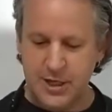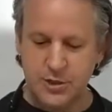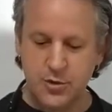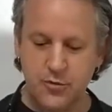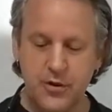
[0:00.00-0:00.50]

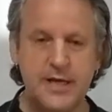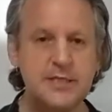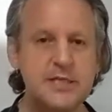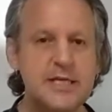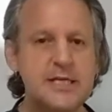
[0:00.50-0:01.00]
So
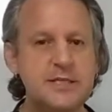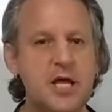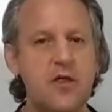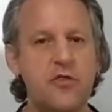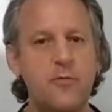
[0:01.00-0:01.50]
this
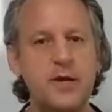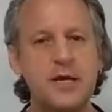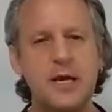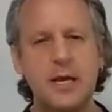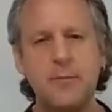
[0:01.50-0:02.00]
is the
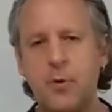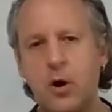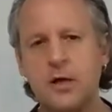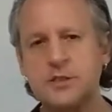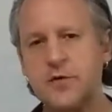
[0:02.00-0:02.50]
beginning
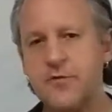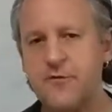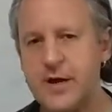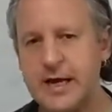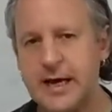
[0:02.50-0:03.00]
part of the
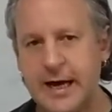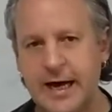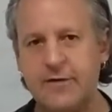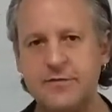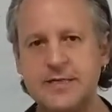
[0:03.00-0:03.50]

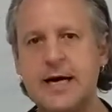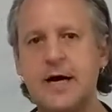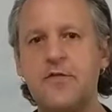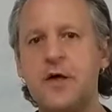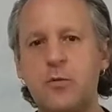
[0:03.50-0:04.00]

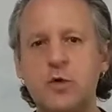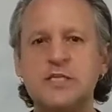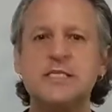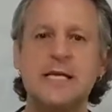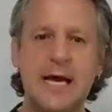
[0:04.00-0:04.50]
Veahavta that we
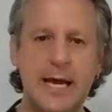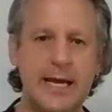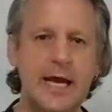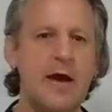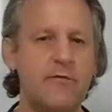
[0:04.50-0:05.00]

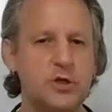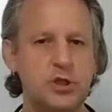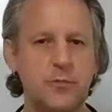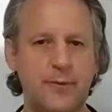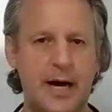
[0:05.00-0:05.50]
say every
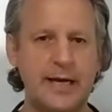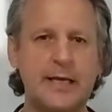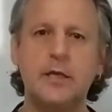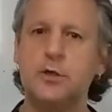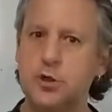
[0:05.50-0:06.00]
Shabbat
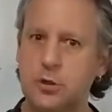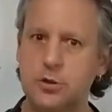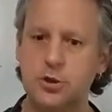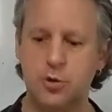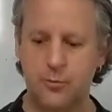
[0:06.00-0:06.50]
in
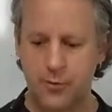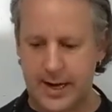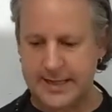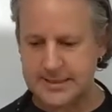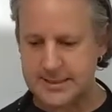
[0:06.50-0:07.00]
liturgical
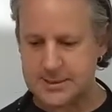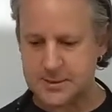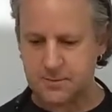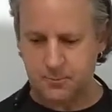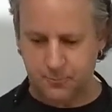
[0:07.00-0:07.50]
practice.